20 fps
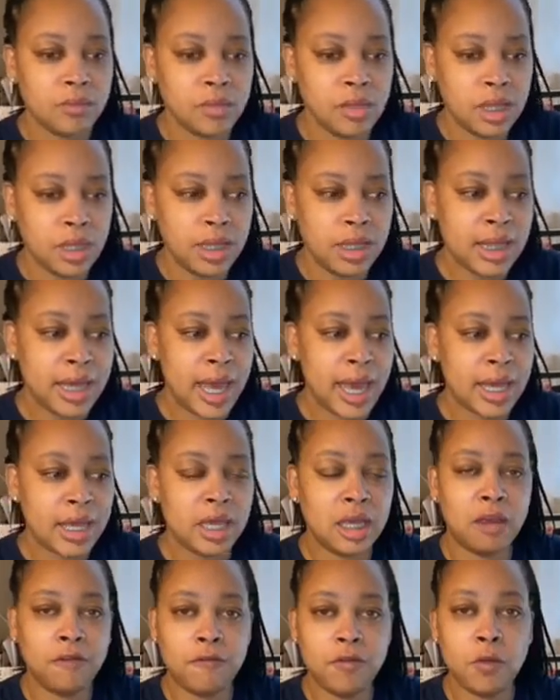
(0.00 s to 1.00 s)
that
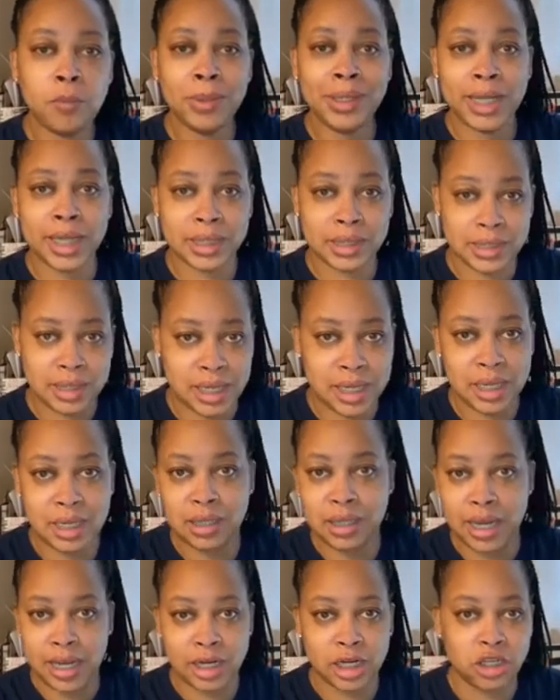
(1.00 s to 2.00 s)
if you plant seed,
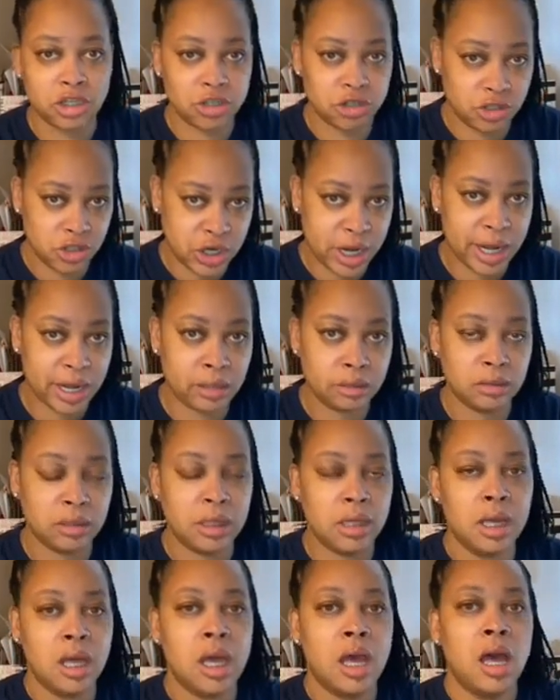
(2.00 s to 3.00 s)
that is your child.
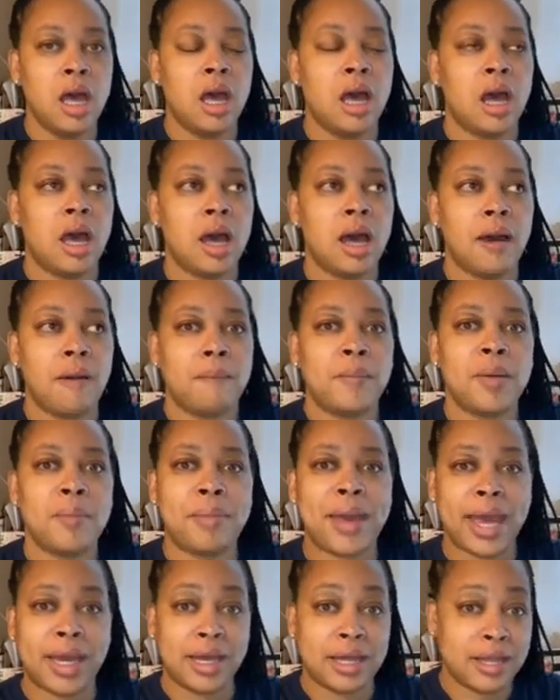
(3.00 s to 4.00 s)
But
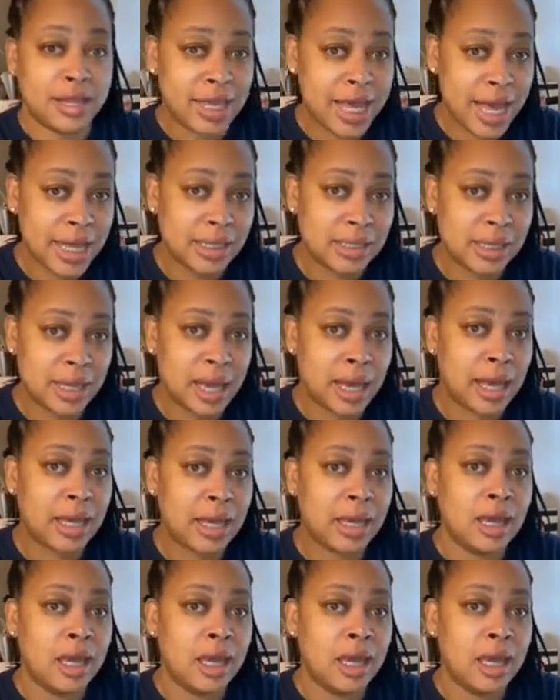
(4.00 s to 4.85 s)
back in that day,